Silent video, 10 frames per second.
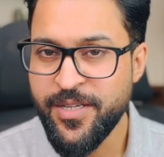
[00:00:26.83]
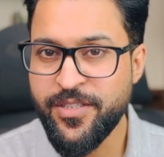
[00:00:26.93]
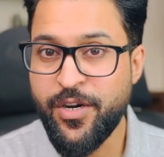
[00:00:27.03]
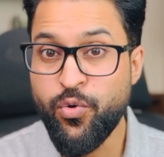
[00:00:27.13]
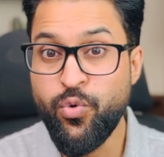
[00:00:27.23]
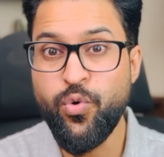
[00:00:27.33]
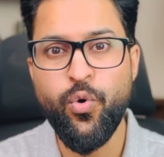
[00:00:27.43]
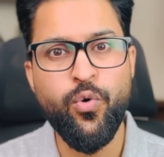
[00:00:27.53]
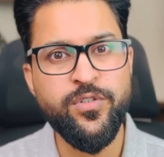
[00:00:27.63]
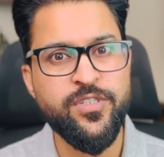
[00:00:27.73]
that who
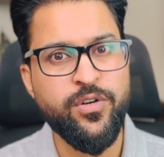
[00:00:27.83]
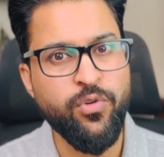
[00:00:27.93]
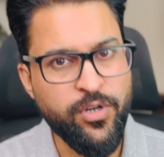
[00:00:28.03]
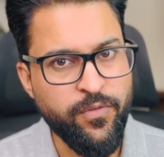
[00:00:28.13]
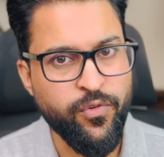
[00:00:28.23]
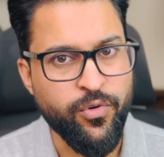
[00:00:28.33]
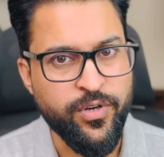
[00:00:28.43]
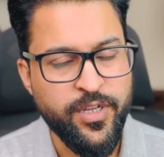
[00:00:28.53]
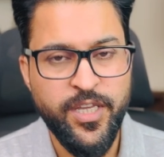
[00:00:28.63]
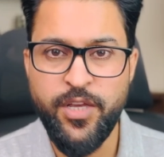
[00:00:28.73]
owns the total
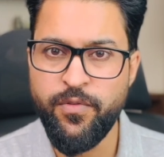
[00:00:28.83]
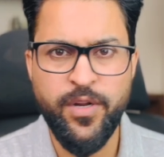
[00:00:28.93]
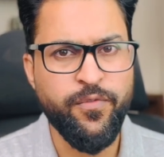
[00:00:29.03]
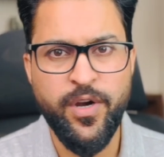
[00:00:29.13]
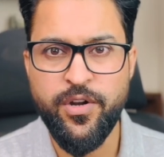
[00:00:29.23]
float, even if I